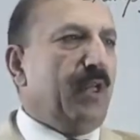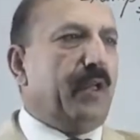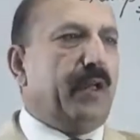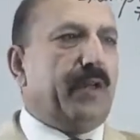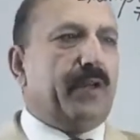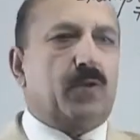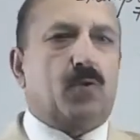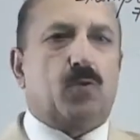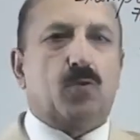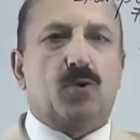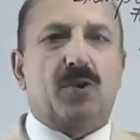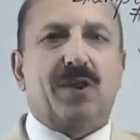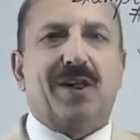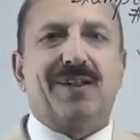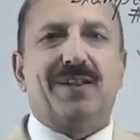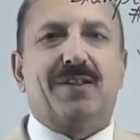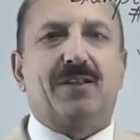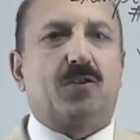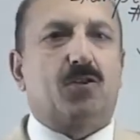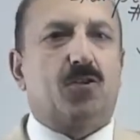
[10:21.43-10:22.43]
and
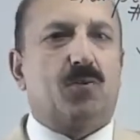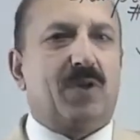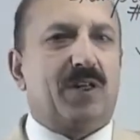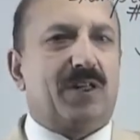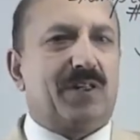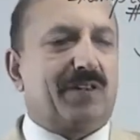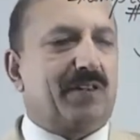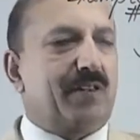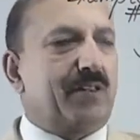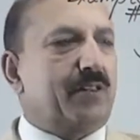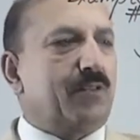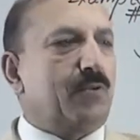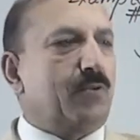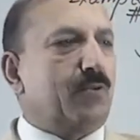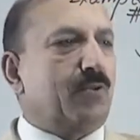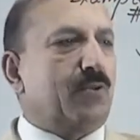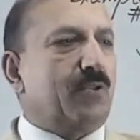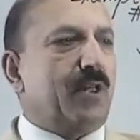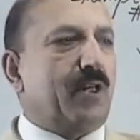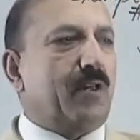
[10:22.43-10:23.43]
cosine trigonometric ratio,
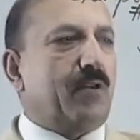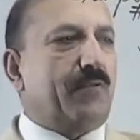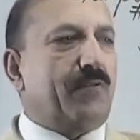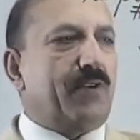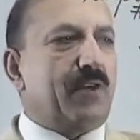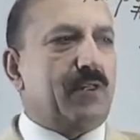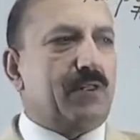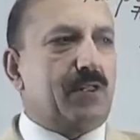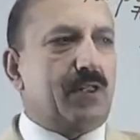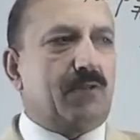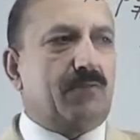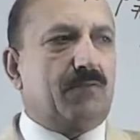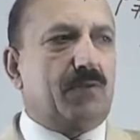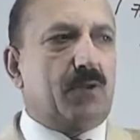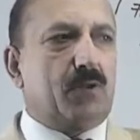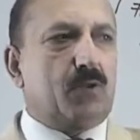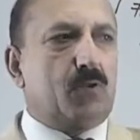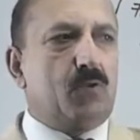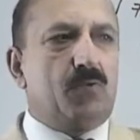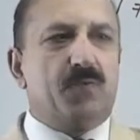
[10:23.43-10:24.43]
cosine of A is equal
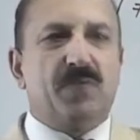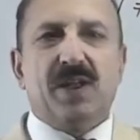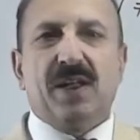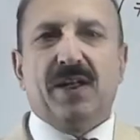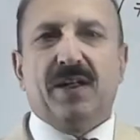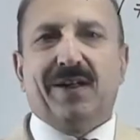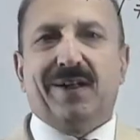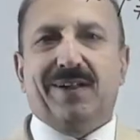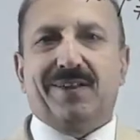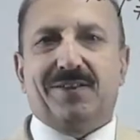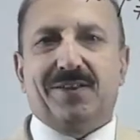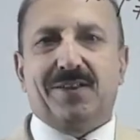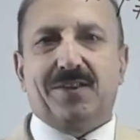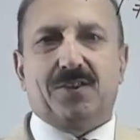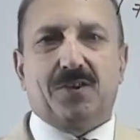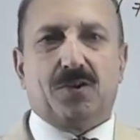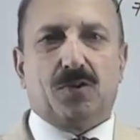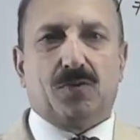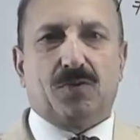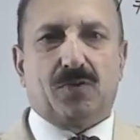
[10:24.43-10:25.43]
to
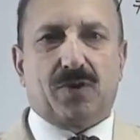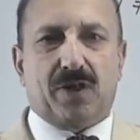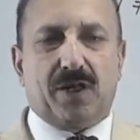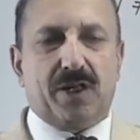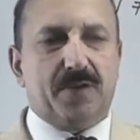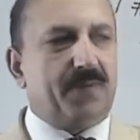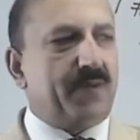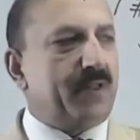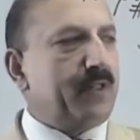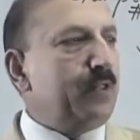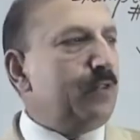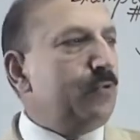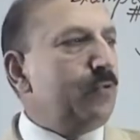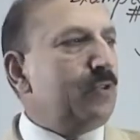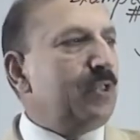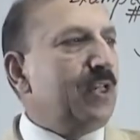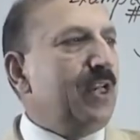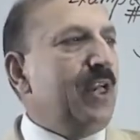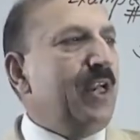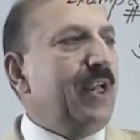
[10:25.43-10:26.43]
adjacent over
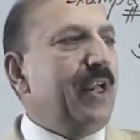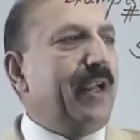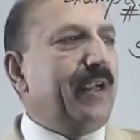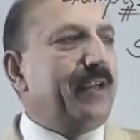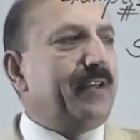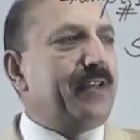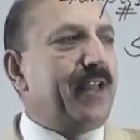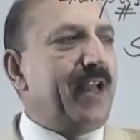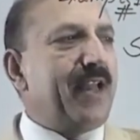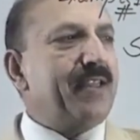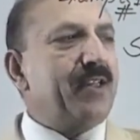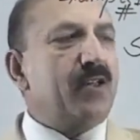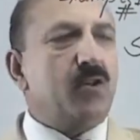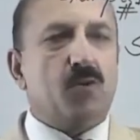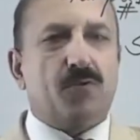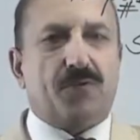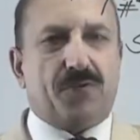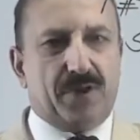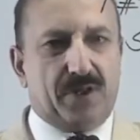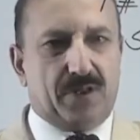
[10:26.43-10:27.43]
hypotenuse, and tangent
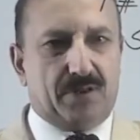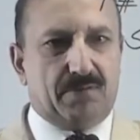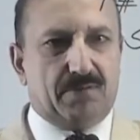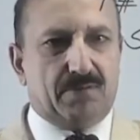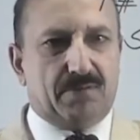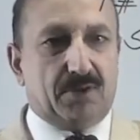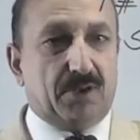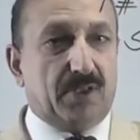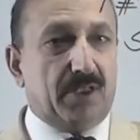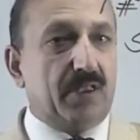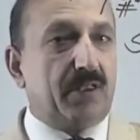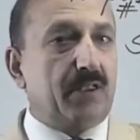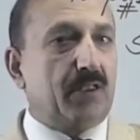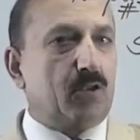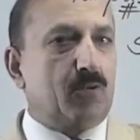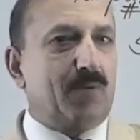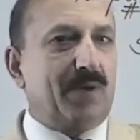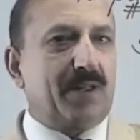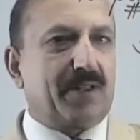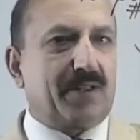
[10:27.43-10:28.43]
of A, third
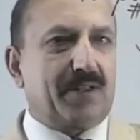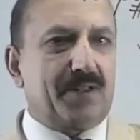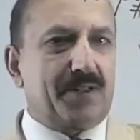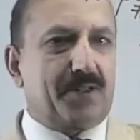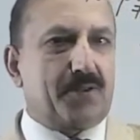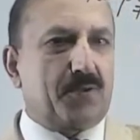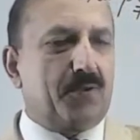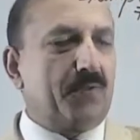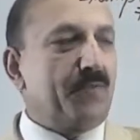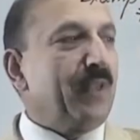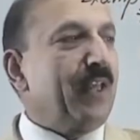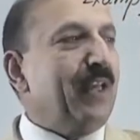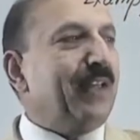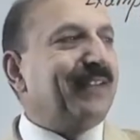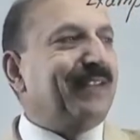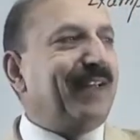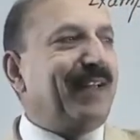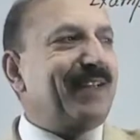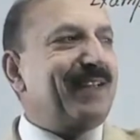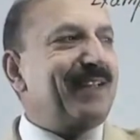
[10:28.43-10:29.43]
trigonometric ratio,
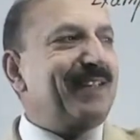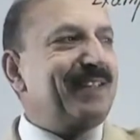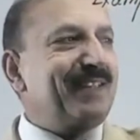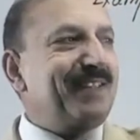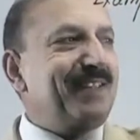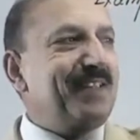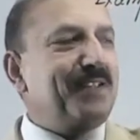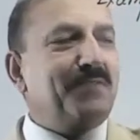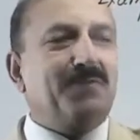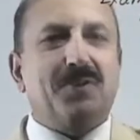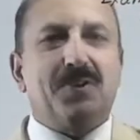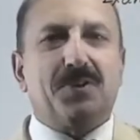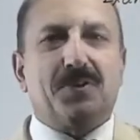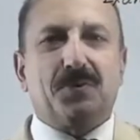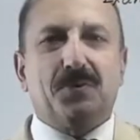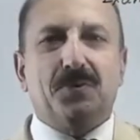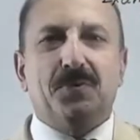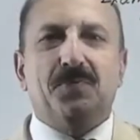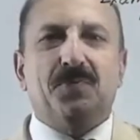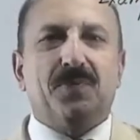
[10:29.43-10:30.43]
that is equal
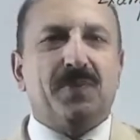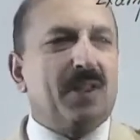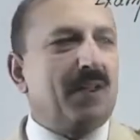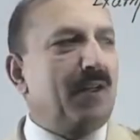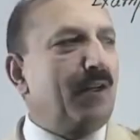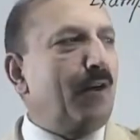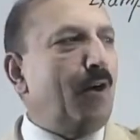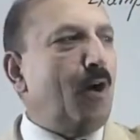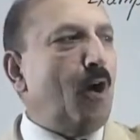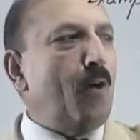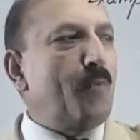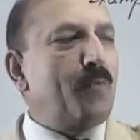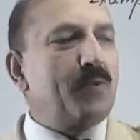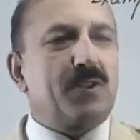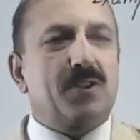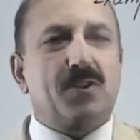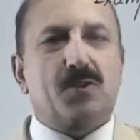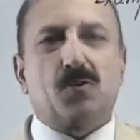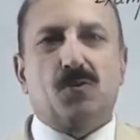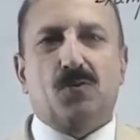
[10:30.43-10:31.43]
to
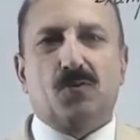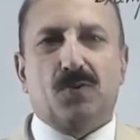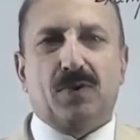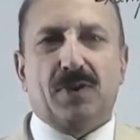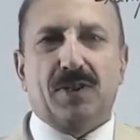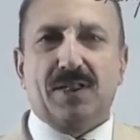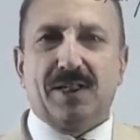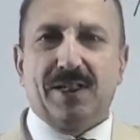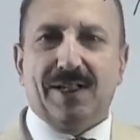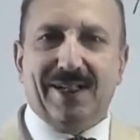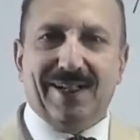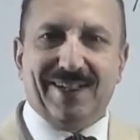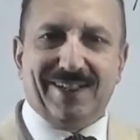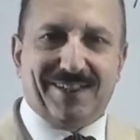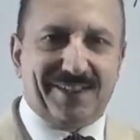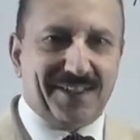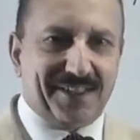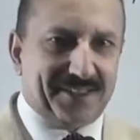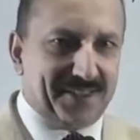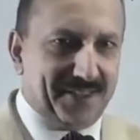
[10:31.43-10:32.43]
opposite over
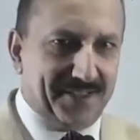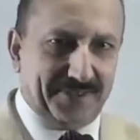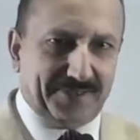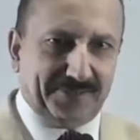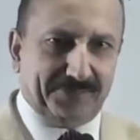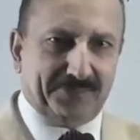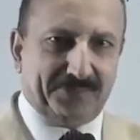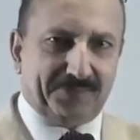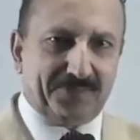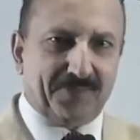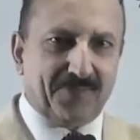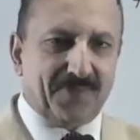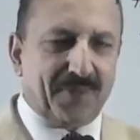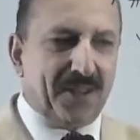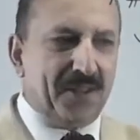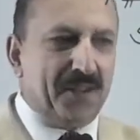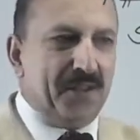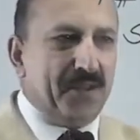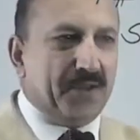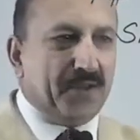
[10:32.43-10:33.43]
adjacent.
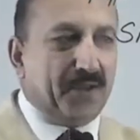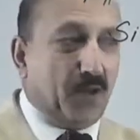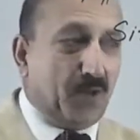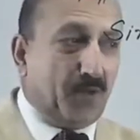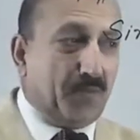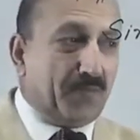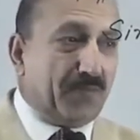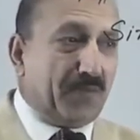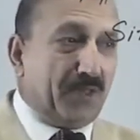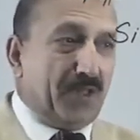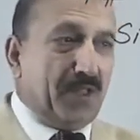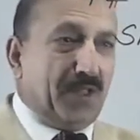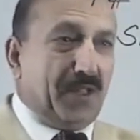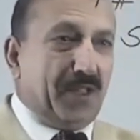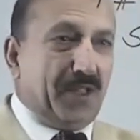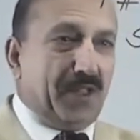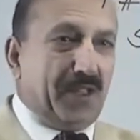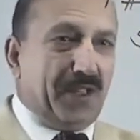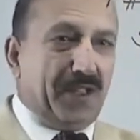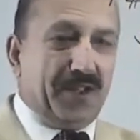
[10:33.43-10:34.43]
Now,
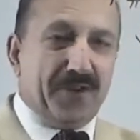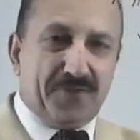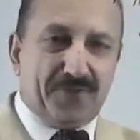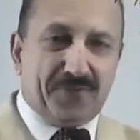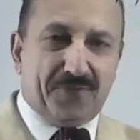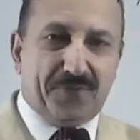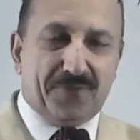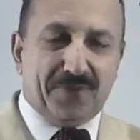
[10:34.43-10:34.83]
if